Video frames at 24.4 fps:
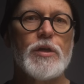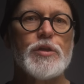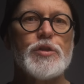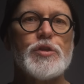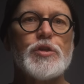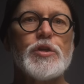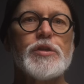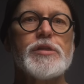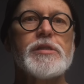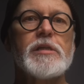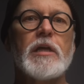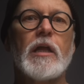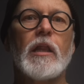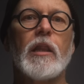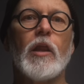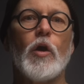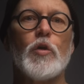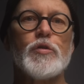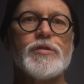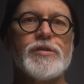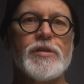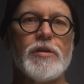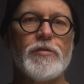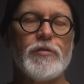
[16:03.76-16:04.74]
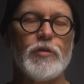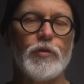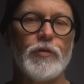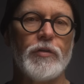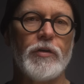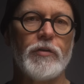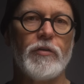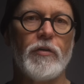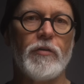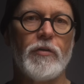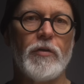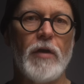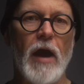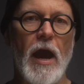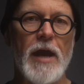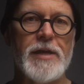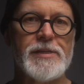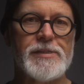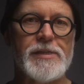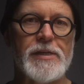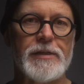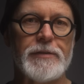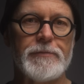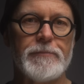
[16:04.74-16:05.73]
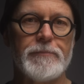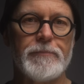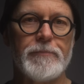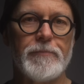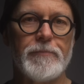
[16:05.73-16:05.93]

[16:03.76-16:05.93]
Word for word: just closer to the horizon.